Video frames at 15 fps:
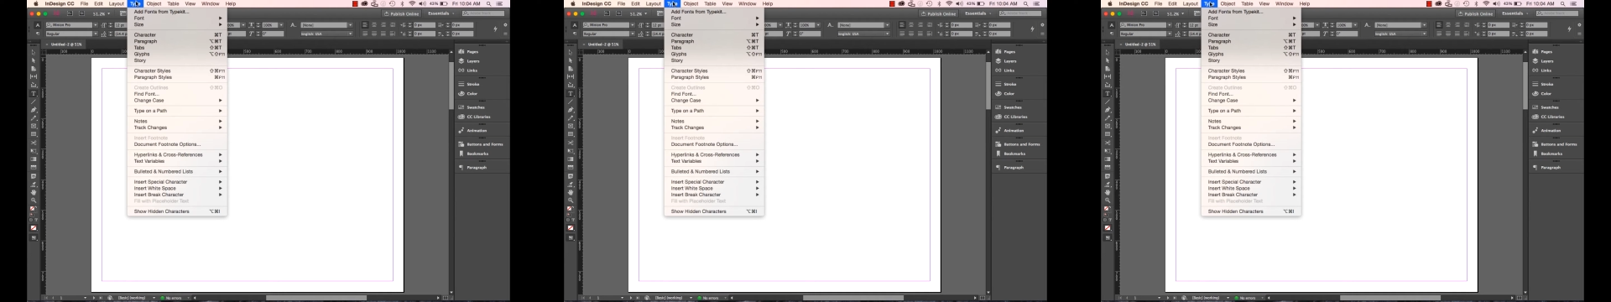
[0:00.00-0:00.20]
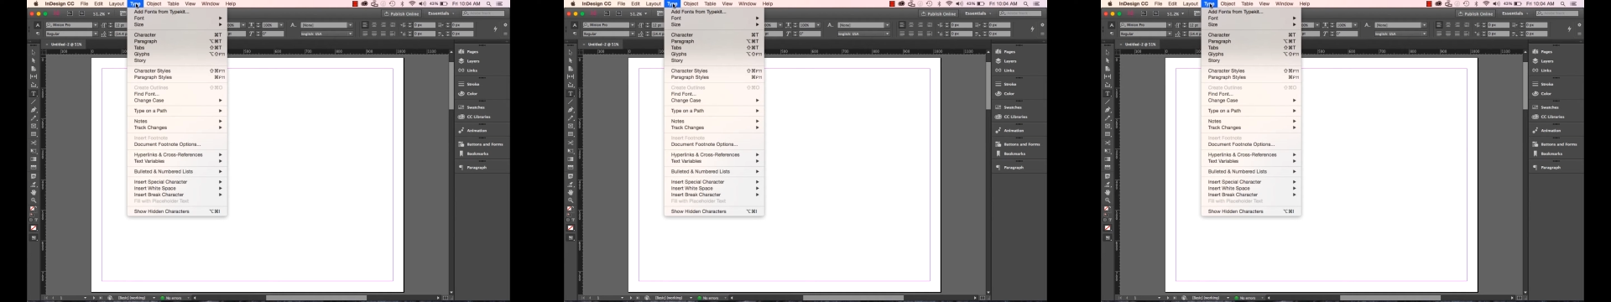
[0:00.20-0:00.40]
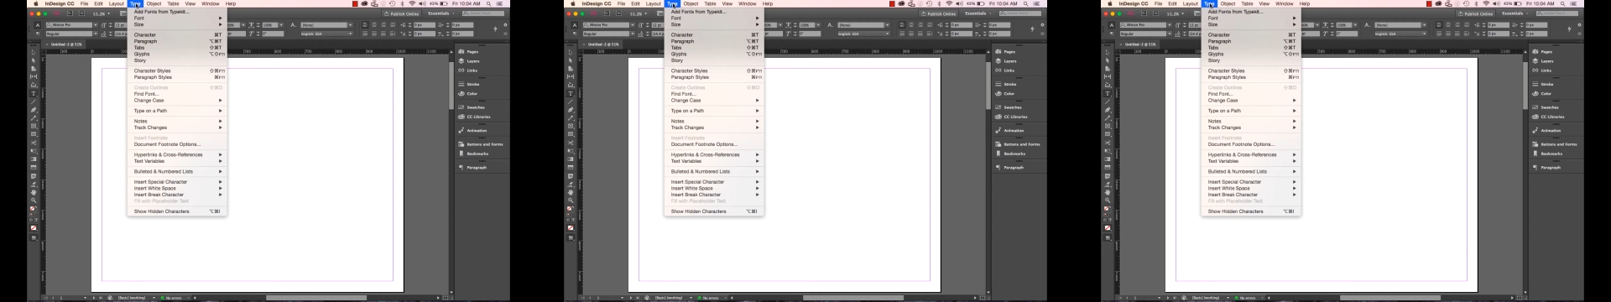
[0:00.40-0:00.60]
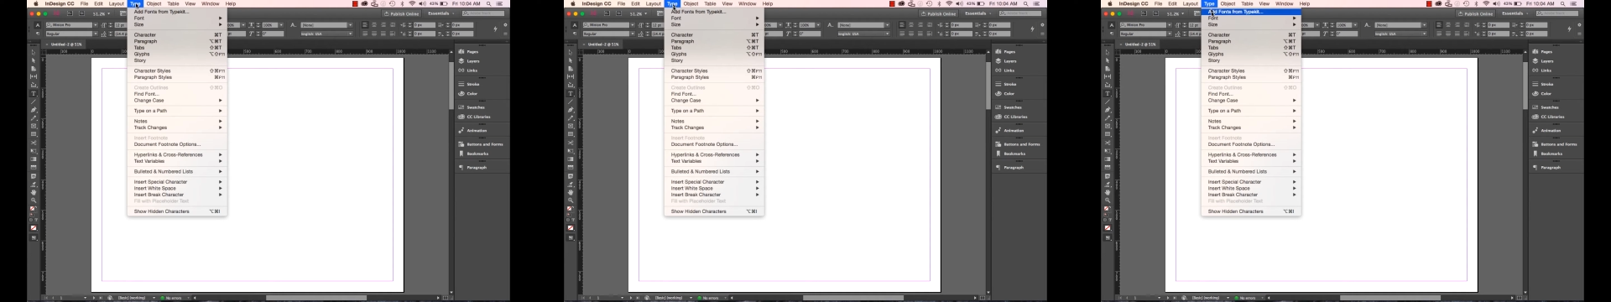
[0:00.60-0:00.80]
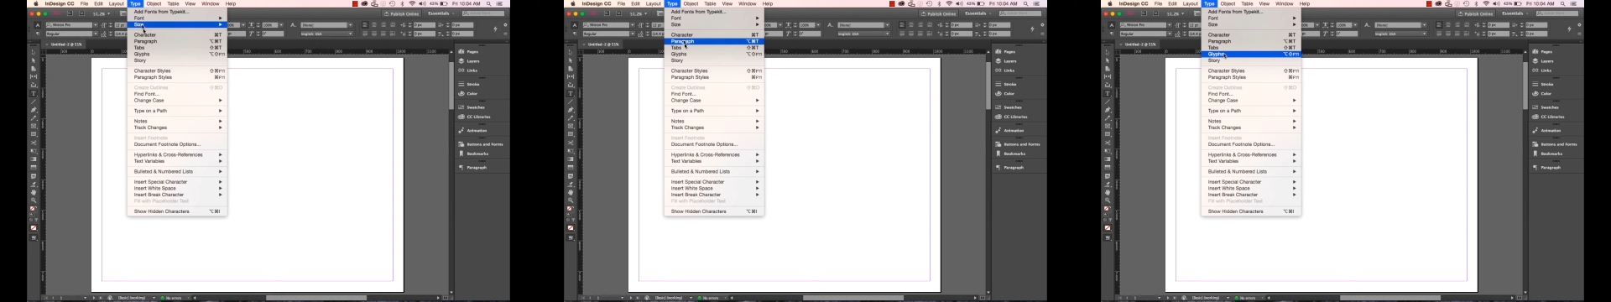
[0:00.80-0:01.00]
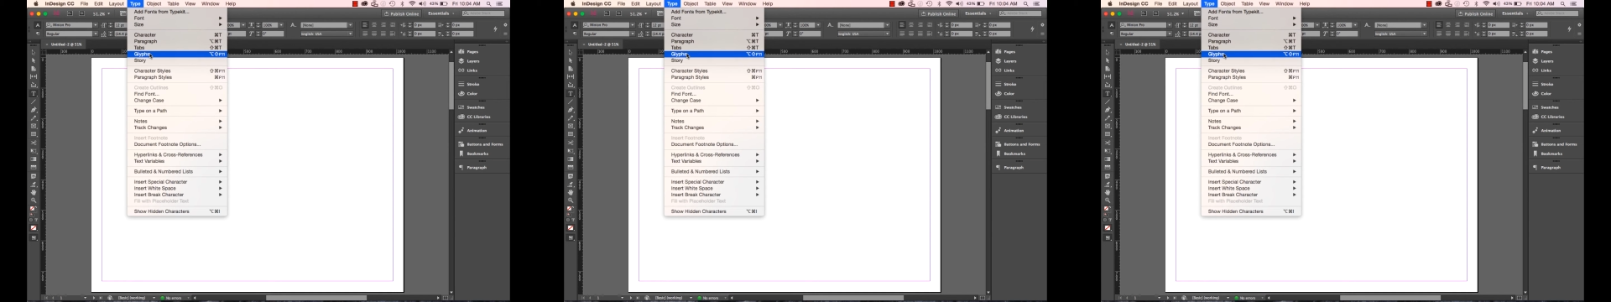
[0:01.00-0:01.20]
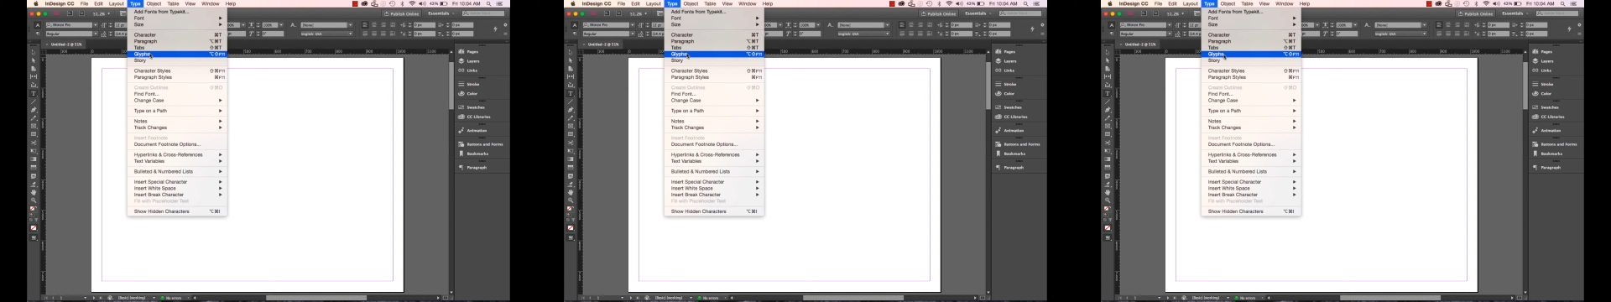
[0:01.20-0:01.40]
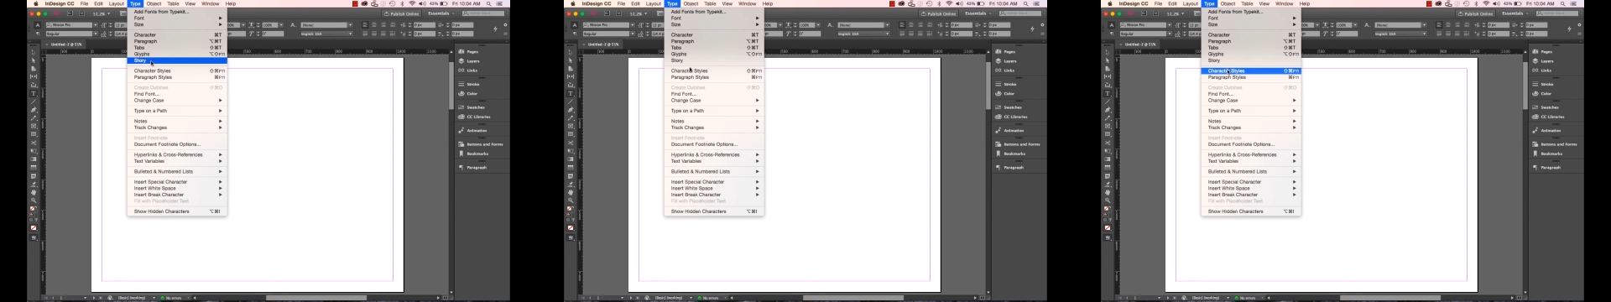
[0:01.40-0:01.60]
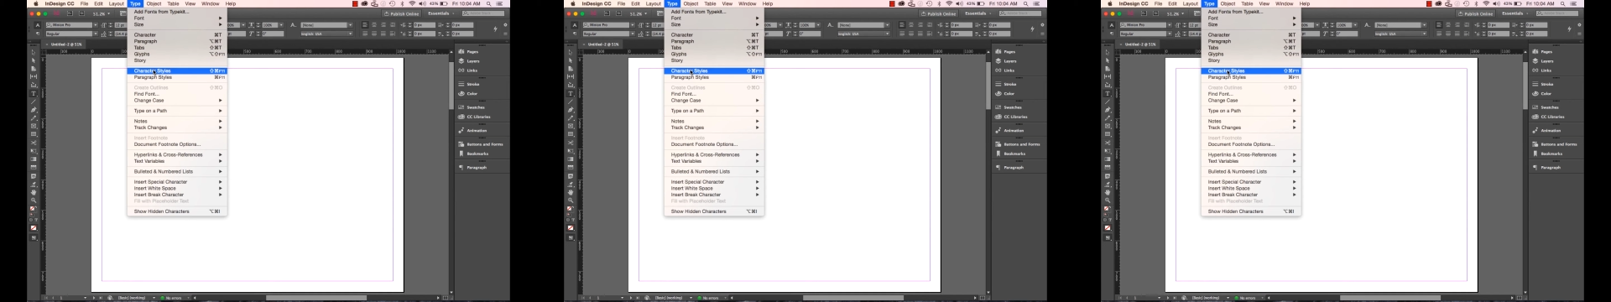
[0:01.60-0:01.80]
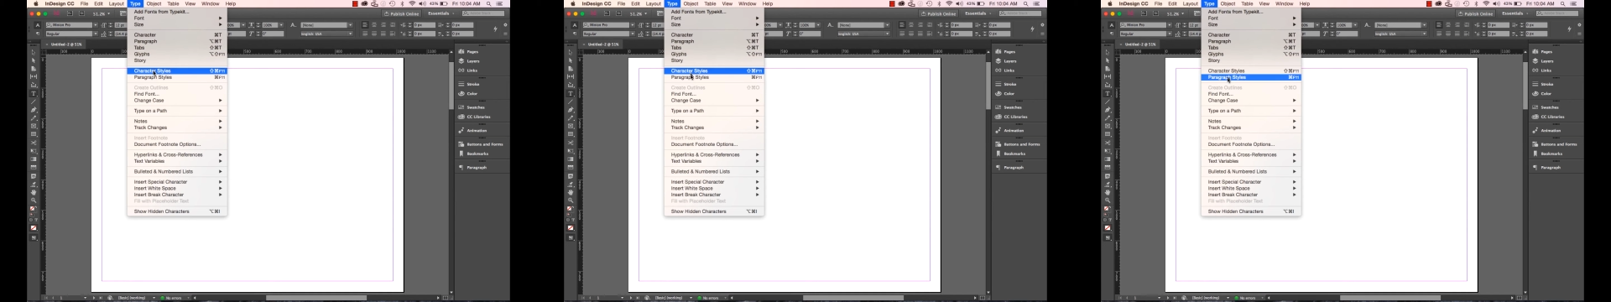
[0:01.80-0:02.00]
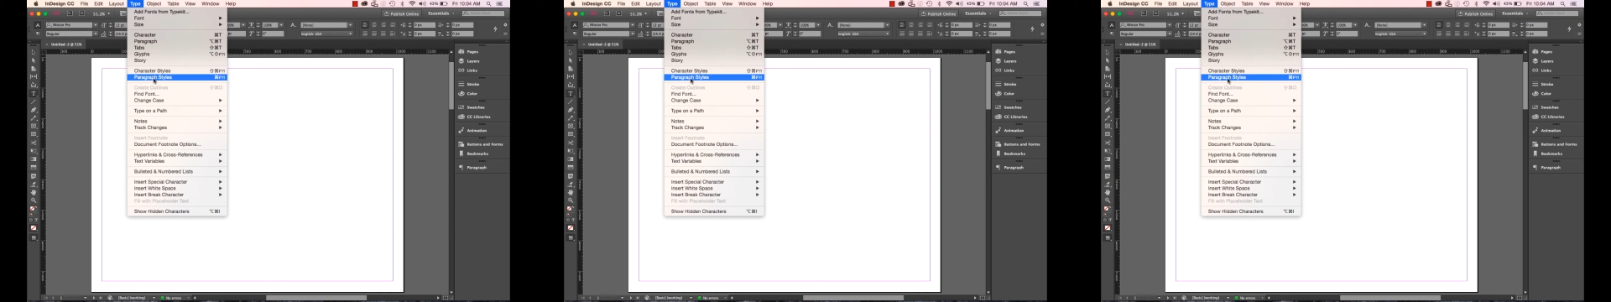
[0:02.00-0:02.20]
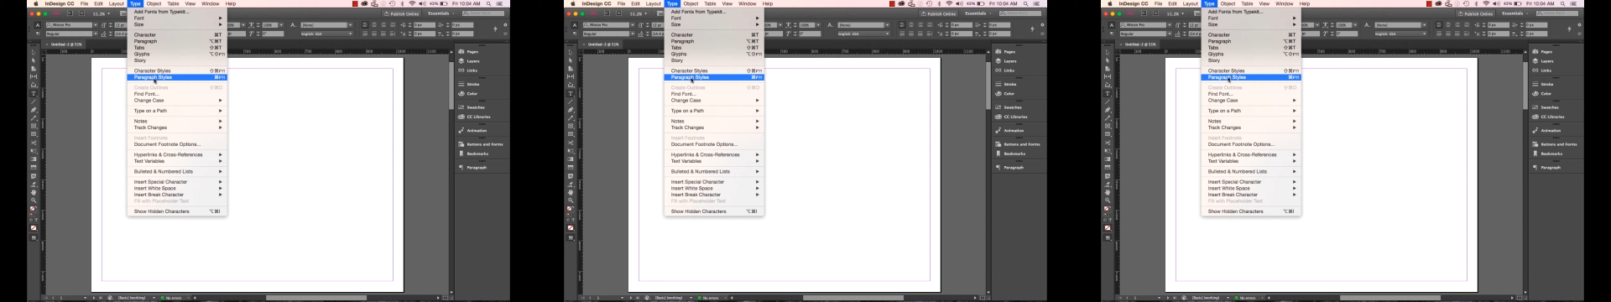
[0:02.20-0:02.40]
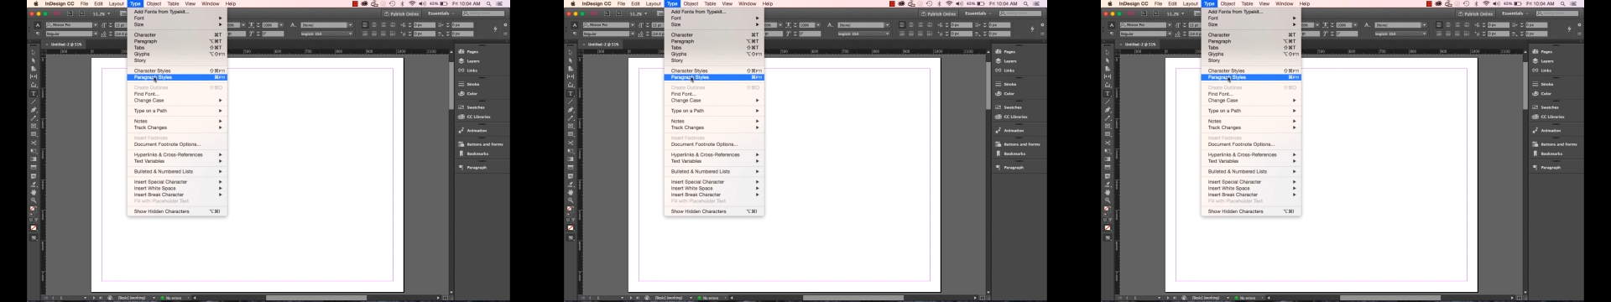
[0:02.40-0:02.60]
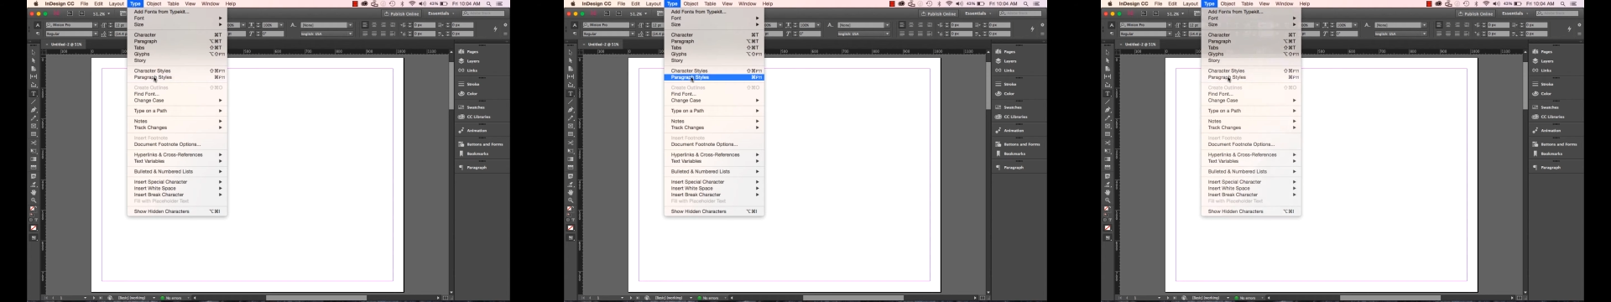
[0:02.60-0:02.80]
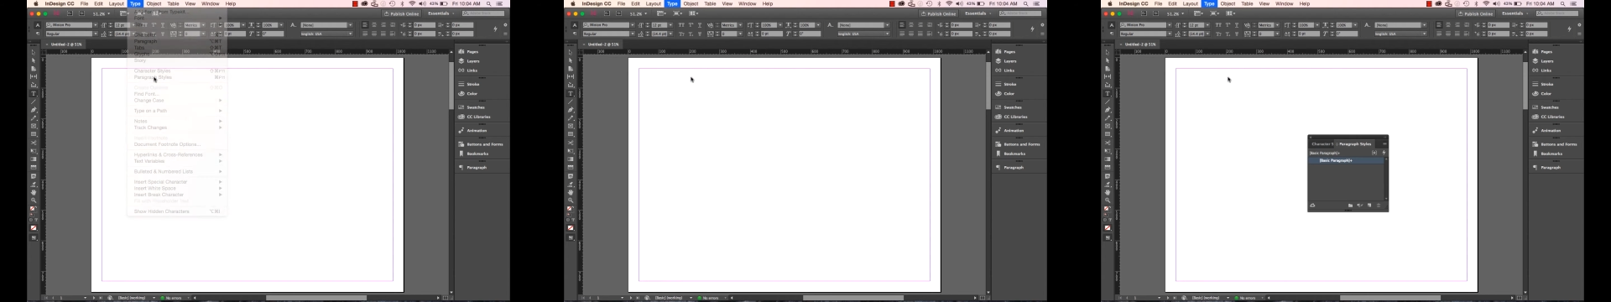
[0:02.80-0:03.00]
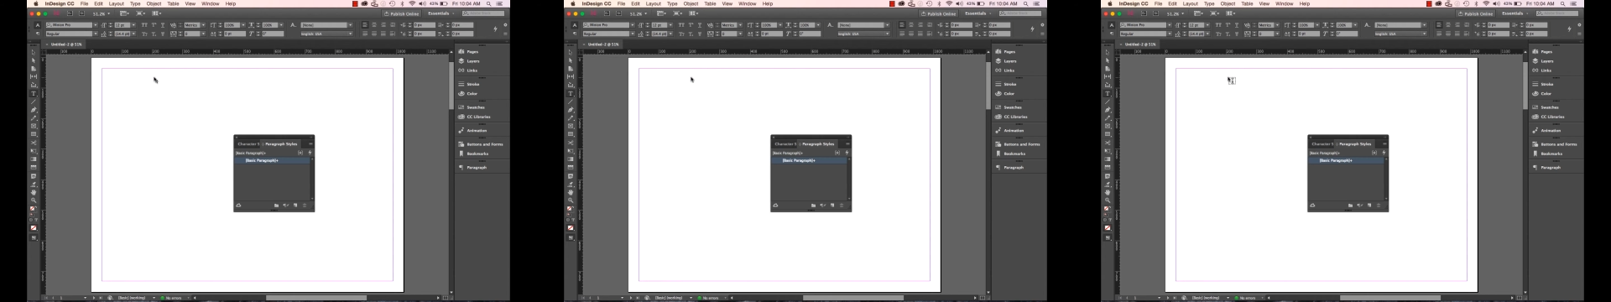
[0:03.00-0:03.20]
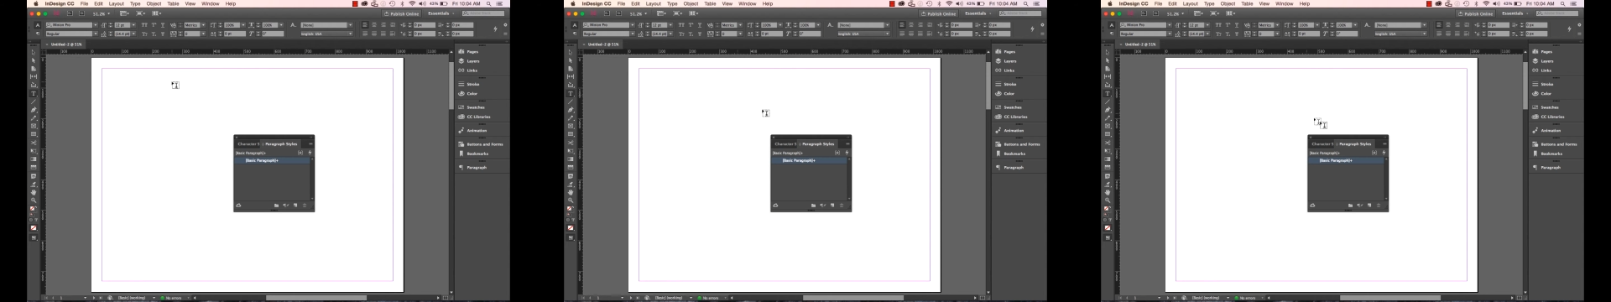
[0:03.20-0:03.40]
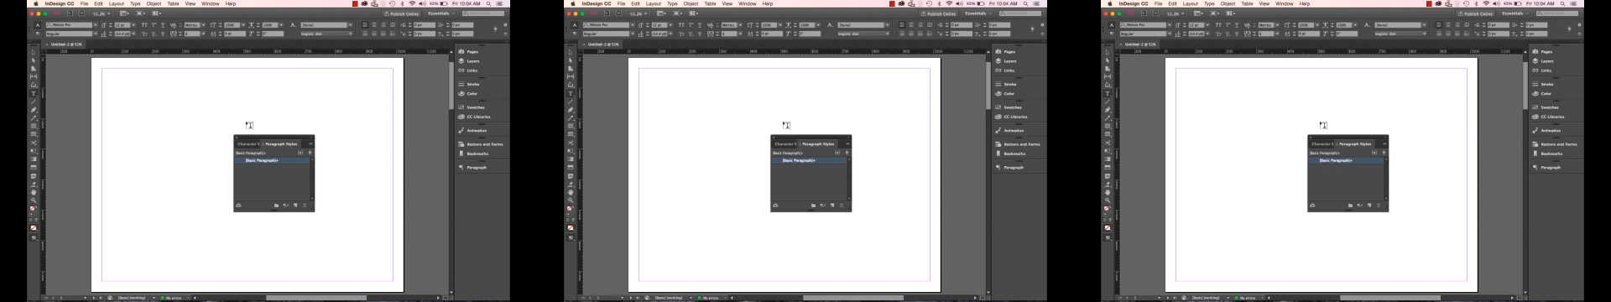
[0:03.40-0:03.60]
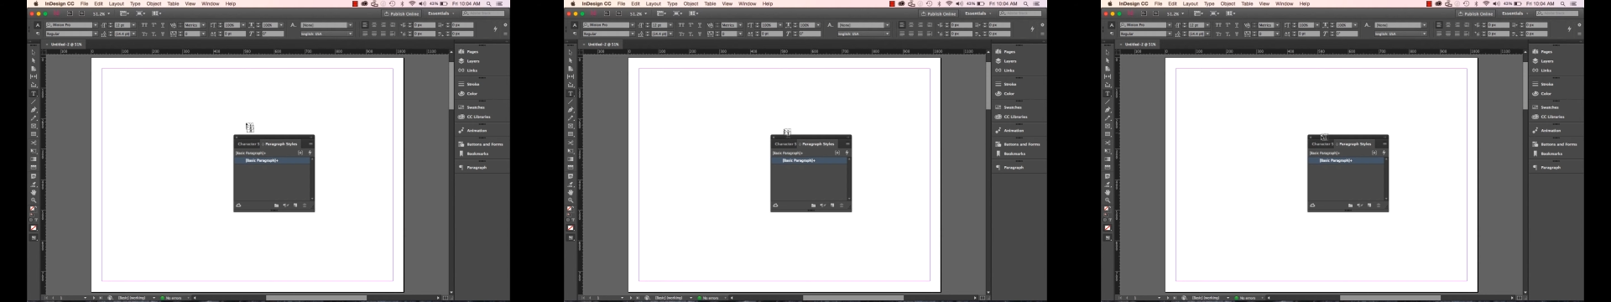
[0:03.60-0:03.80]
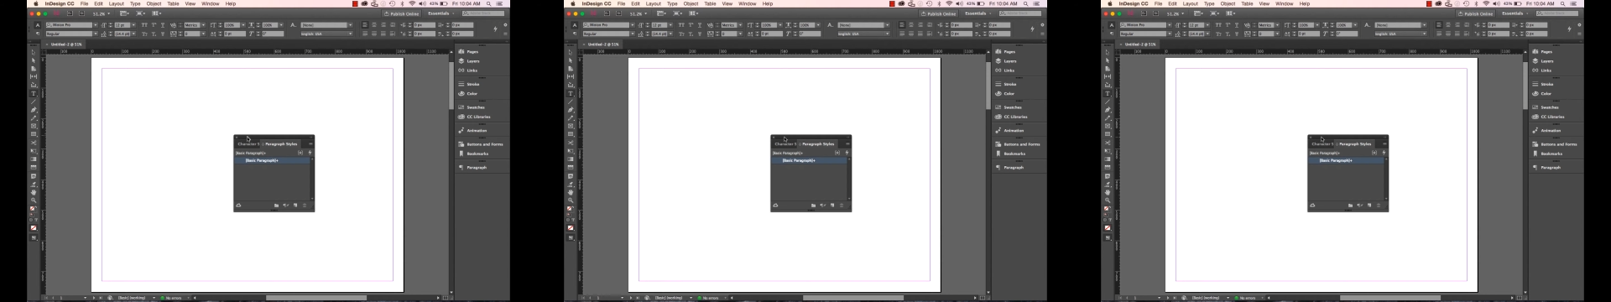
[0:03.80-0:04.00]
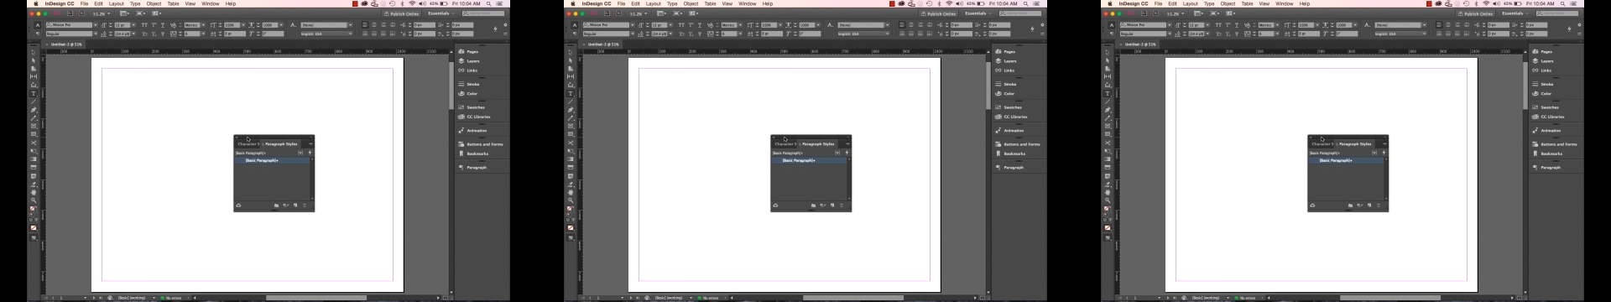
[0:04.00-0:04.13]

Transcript: [unreadable: no face in view]